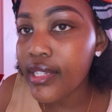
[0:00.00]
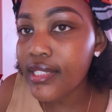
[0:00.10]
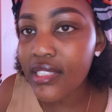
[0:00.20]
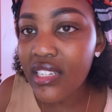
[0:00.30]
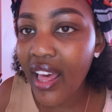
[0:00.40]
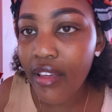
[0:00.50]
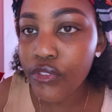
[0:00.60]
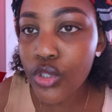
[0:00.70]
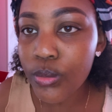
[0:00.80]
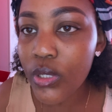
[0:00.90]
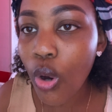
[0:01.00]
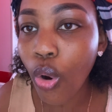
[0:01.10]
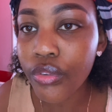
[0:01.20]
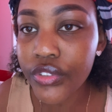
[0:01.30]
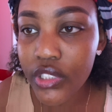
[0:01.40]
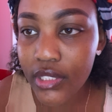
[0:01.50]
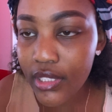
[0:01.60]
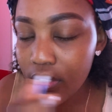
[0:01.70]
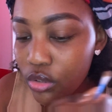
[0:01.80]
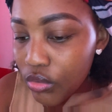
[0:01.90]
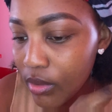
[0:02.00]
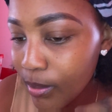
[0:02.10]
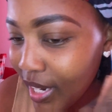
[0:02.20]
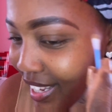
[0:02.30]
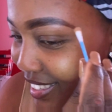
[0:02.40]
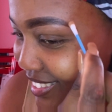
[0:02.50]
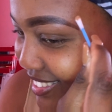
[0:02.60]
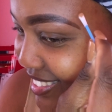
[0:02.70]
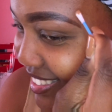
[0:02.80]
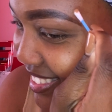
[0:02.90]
It doesn't have to be obvious that you applied it.